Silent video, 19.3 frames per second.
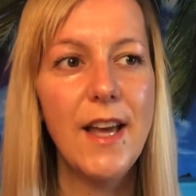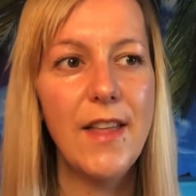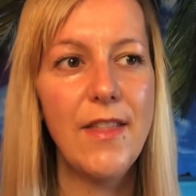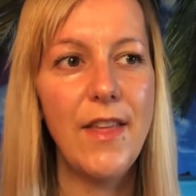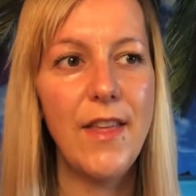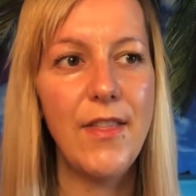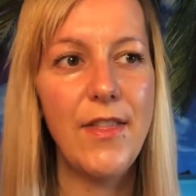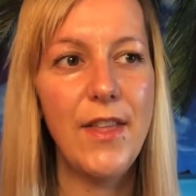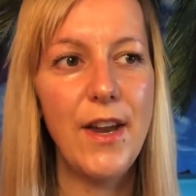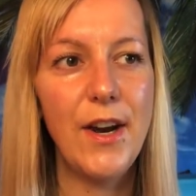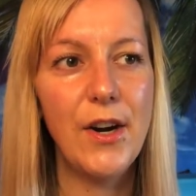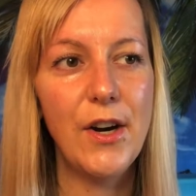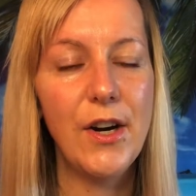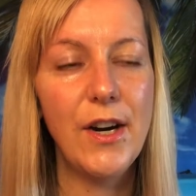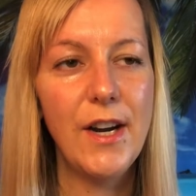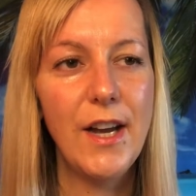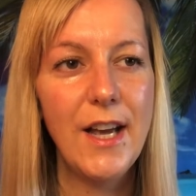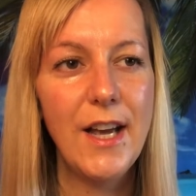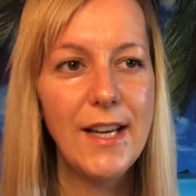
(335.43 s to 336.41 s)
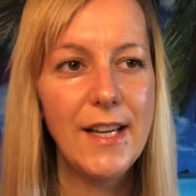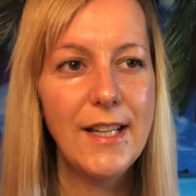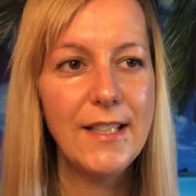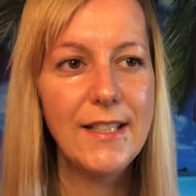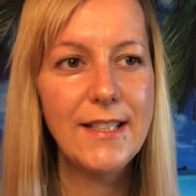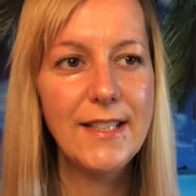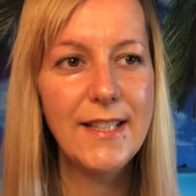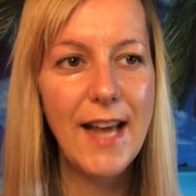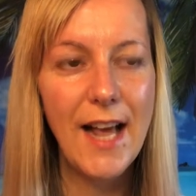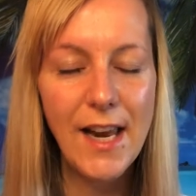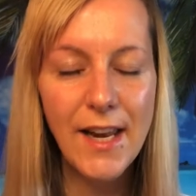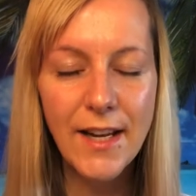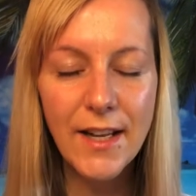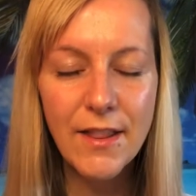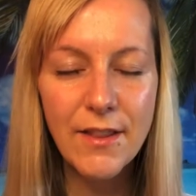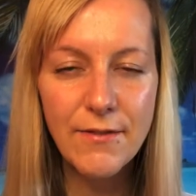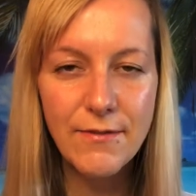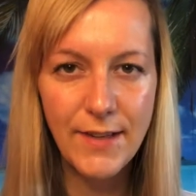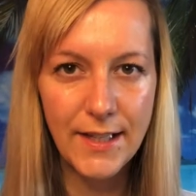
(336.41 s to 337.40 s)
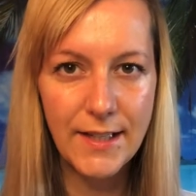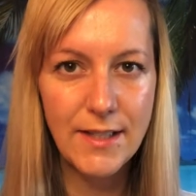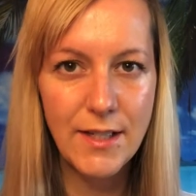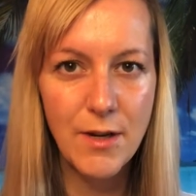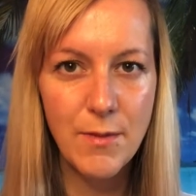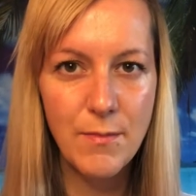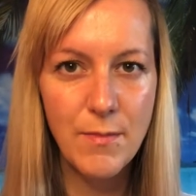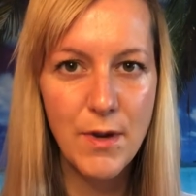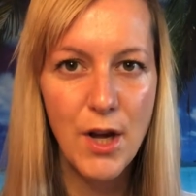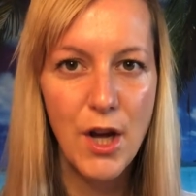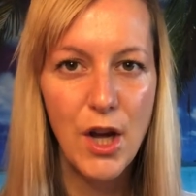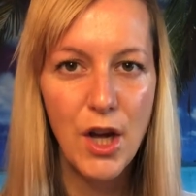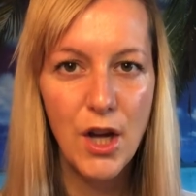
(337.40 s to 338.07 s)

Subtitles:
that they're telling the victim,